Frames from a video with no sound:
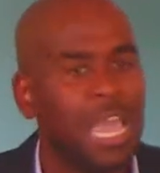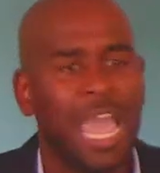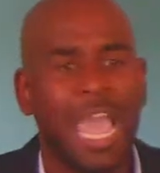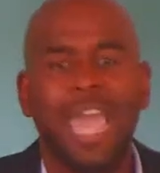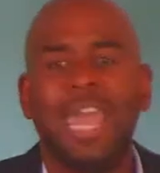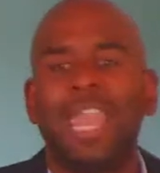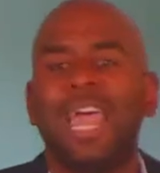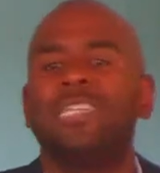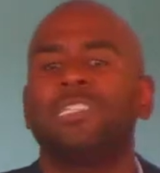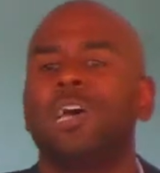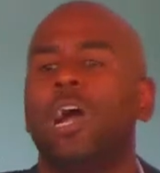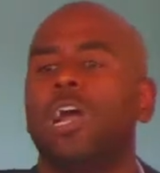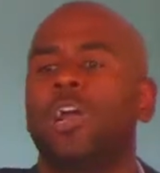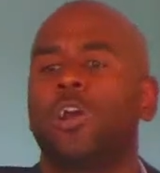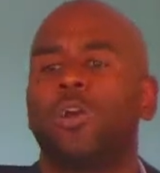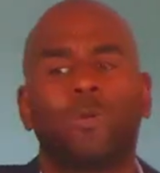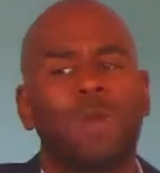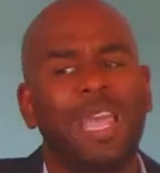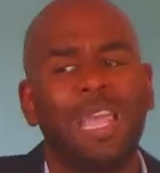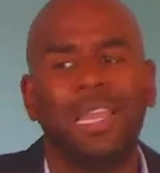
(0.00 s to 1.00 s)
And as our
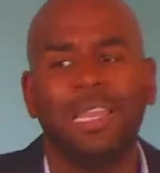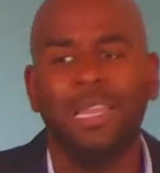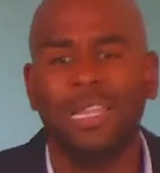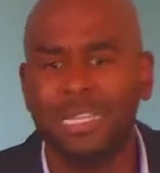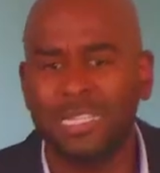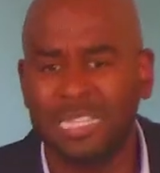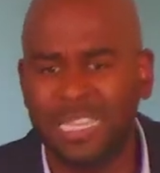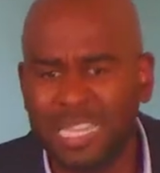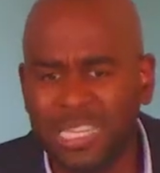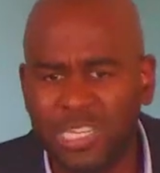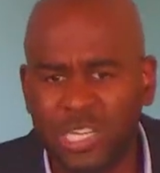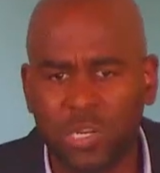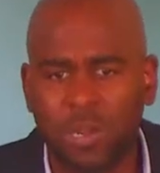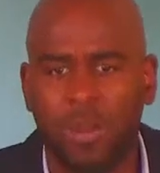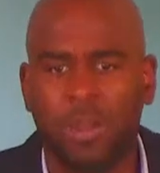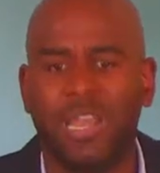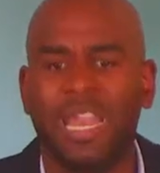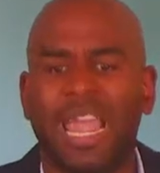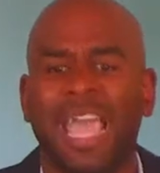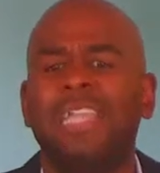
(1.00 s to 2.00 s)
great
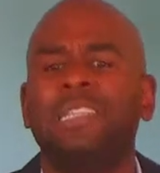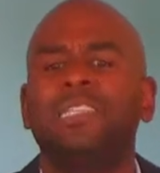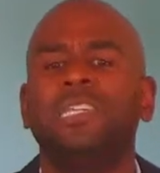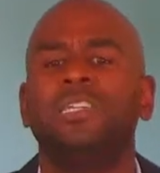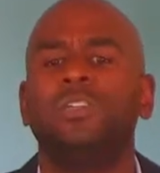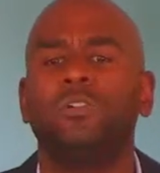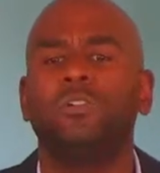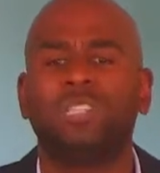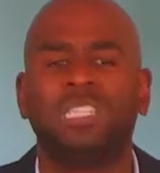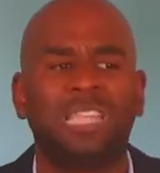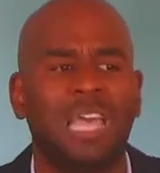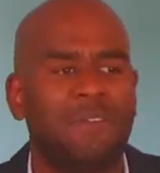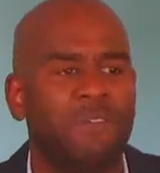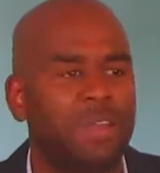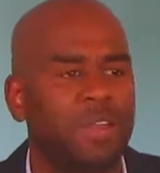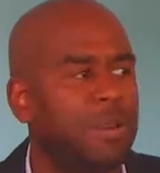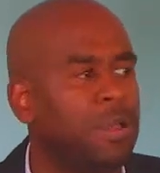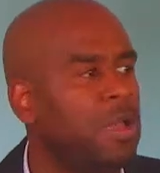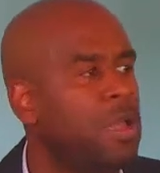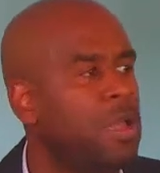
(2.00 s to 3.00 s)
teacher in
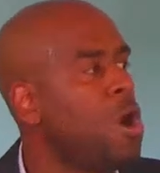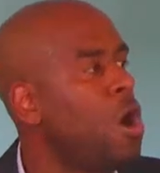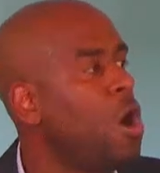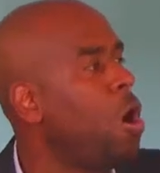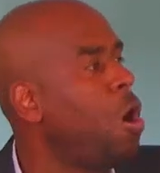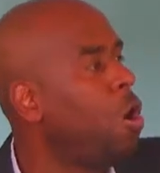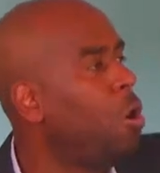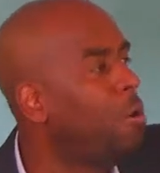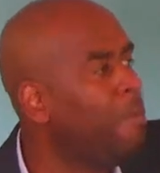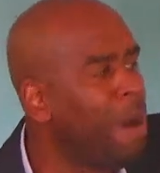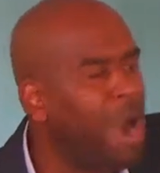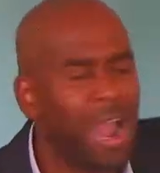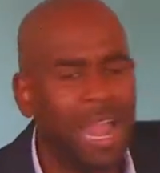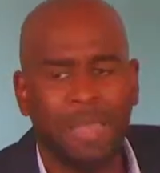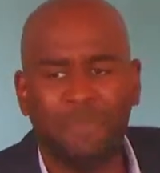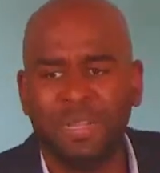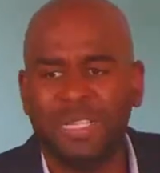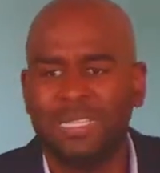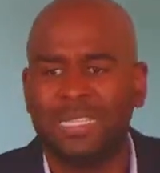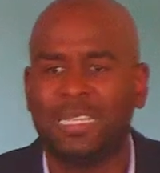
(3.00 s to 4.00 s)
1807, Omar
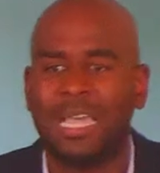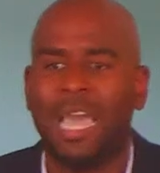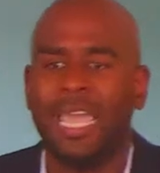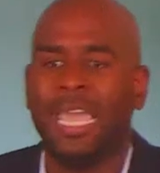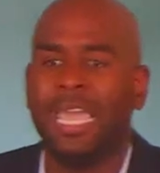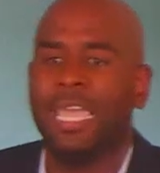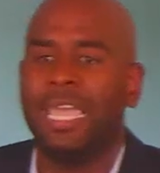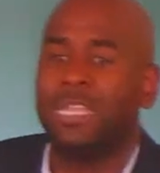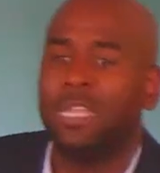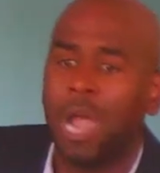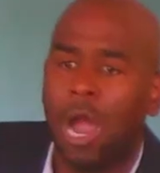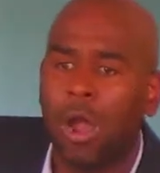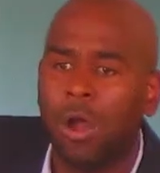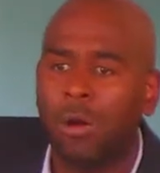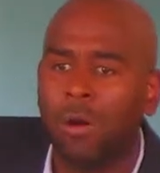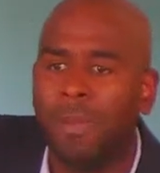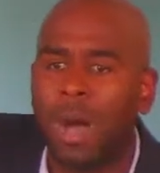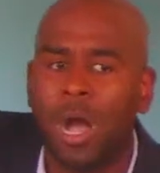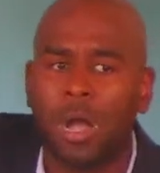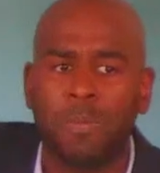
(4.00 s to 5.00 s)
ibn Said,
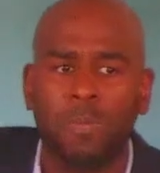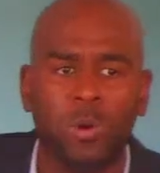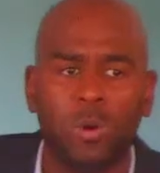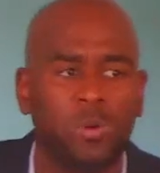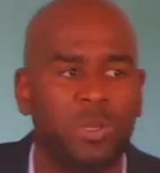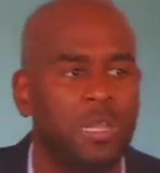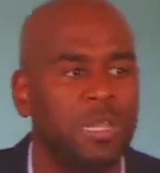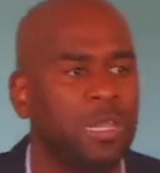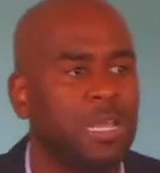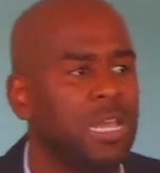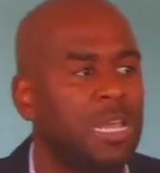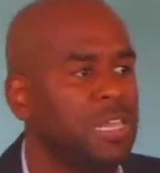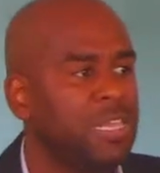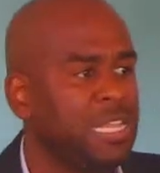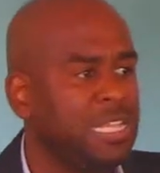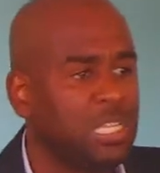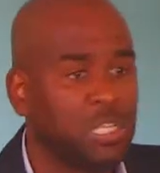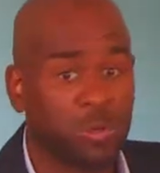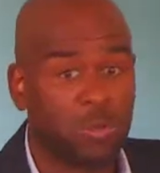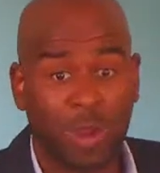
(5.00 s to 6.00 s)
Yaro Mahmud,
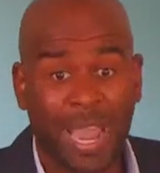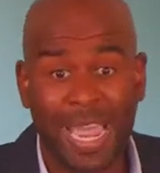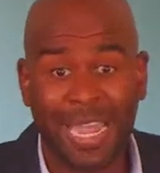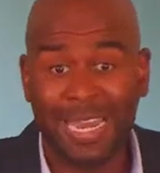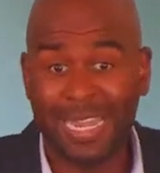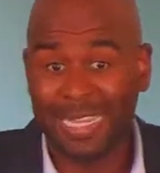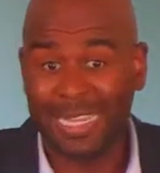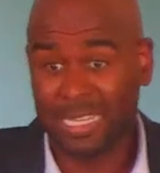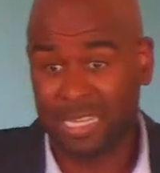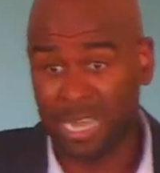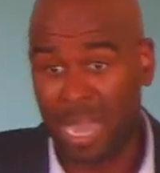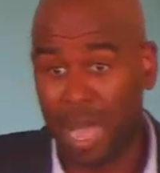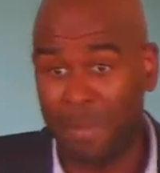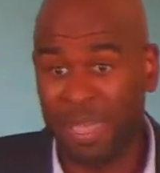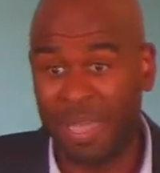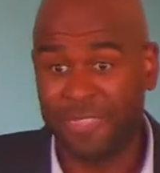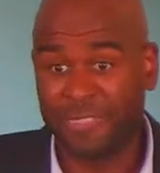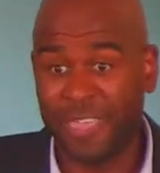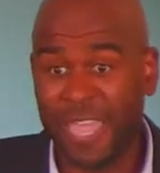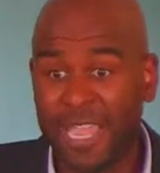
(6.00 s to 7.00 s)
these great
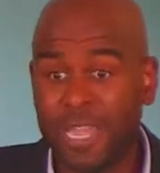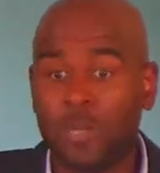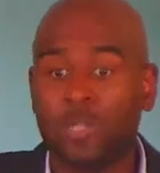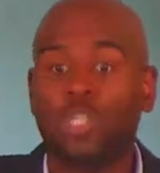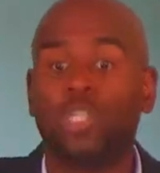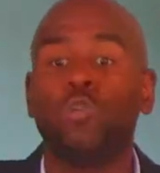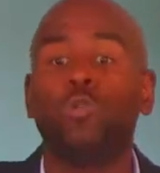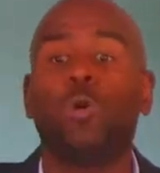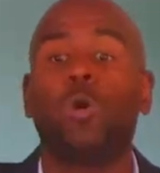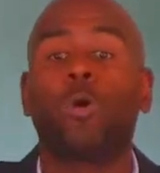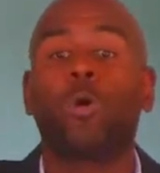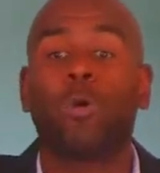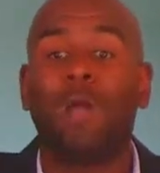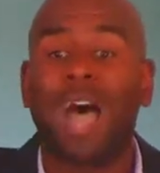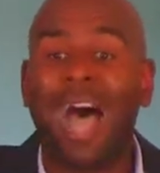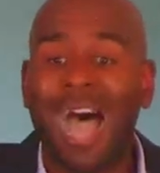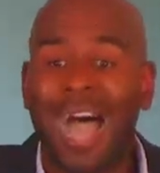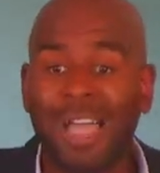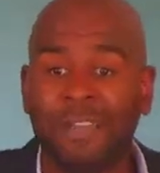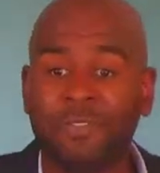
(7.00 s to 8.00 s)
Islamic thinkers who
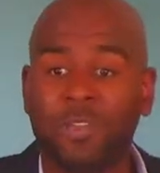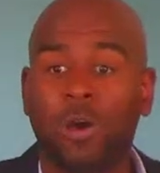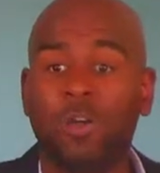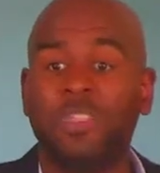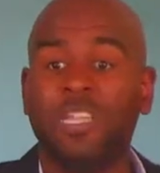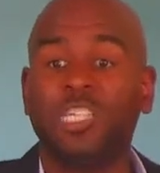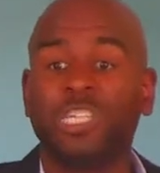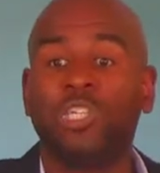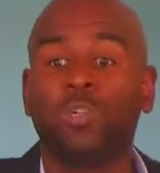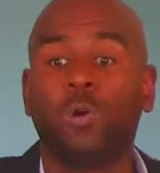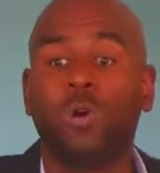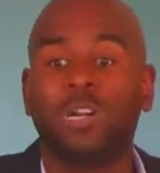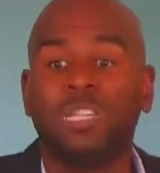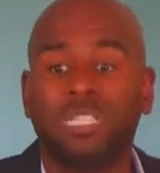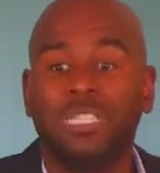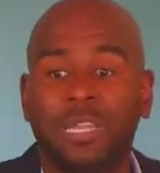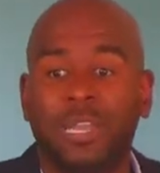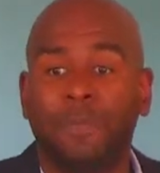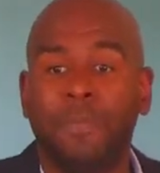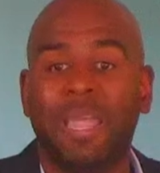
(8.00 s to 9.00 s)
arrived on these
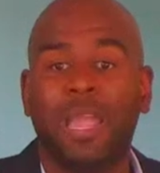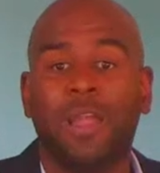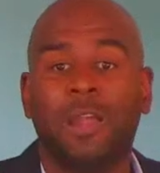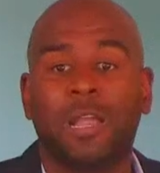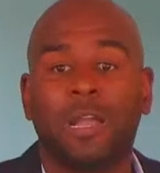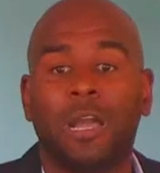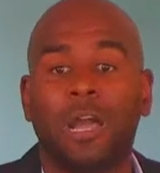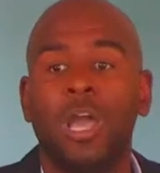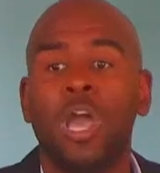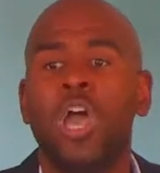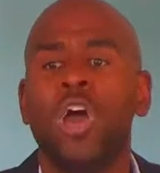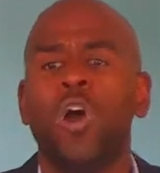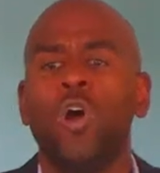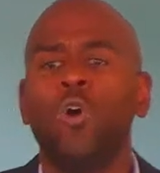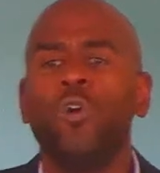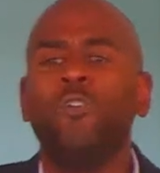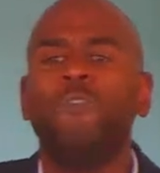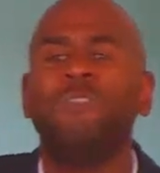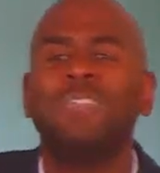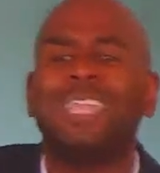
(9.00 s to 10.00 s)
shores in America,
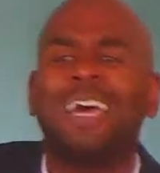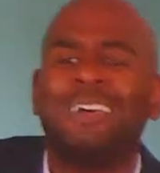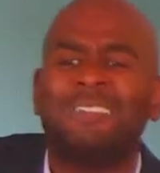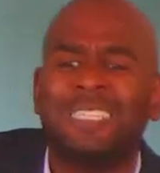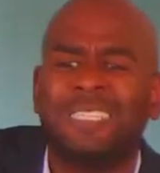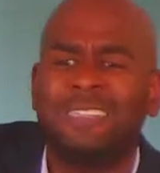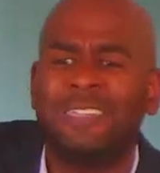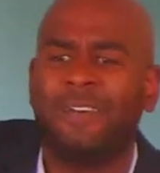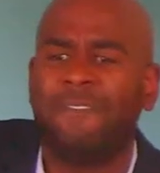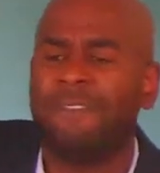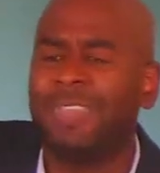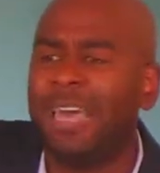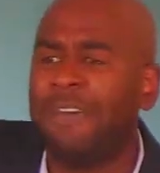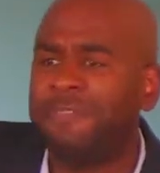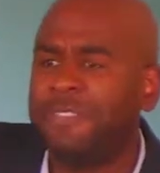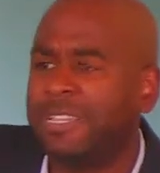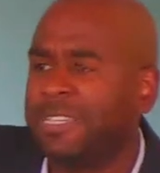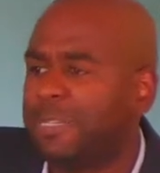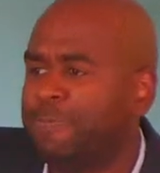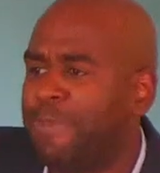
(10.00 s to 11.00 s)
who've left,
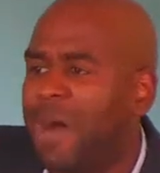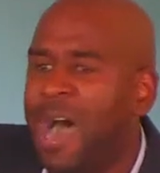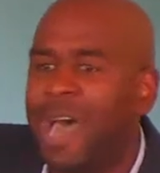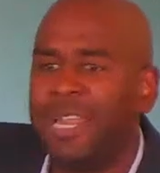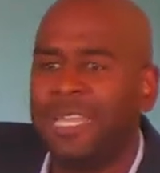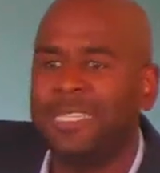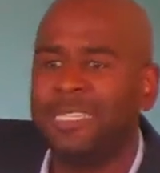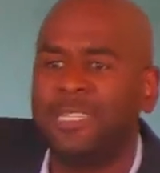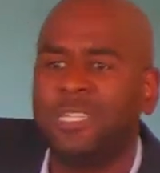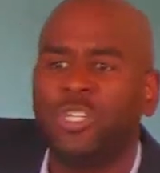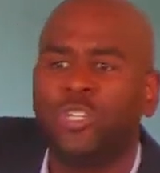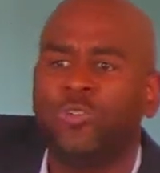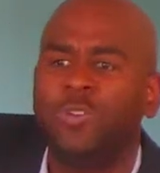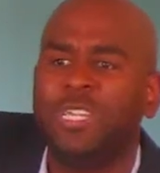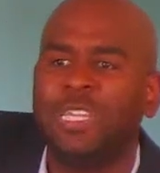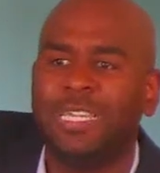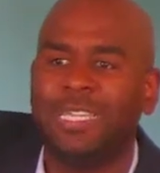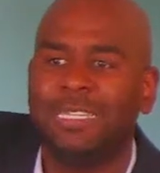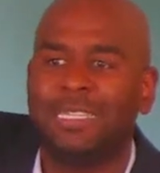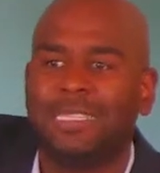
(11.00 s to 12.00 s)
left us bodies and
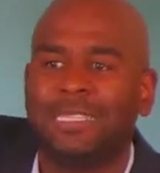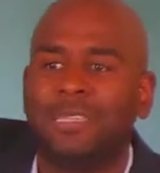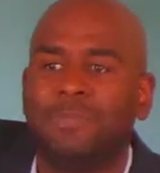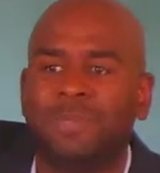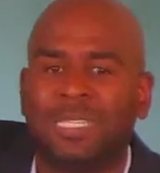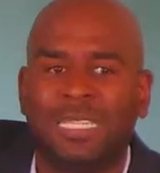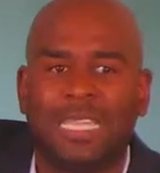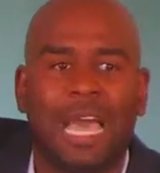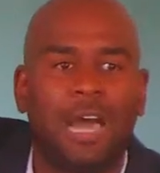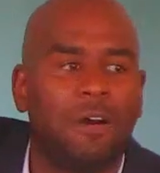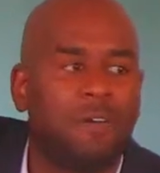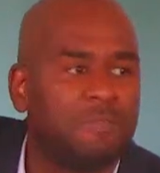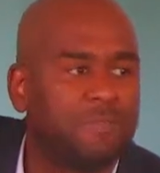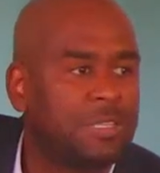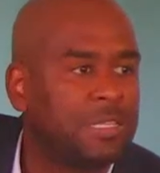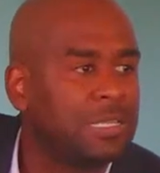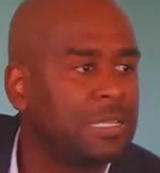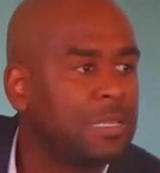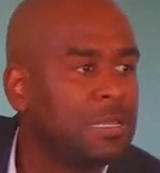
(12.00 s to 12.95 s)
treaties themselves,